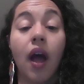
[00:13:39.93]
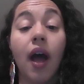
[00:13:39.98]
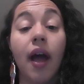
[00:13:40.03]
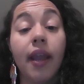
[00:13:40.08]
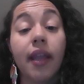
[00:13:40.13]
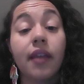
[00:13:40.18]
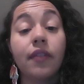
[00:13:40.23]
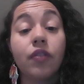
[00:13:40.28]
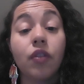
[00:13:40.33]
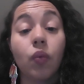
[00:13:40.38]

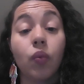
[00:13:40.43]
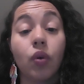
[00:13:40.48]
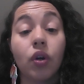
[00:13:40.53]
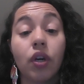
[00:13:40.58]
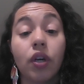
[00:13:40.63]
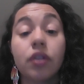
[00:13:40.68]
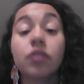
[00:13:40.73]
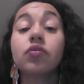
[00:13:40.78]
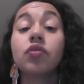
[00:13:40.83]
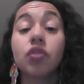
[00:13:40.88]
I get the
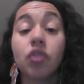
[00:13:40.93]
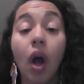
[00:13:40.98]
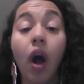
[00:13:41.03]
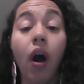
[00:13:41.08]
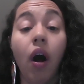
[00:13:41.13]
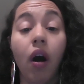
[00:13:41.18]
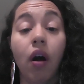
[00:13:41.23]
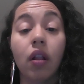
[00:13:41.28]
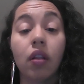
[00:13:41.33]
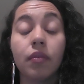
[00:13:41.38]
word
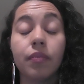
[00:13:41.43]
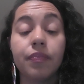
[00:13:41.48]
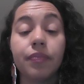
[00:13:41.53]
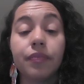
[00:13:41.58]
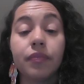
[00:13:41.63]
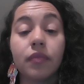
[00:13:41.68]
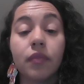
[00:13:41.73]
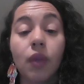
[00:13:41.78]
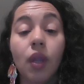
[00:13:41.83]
doll.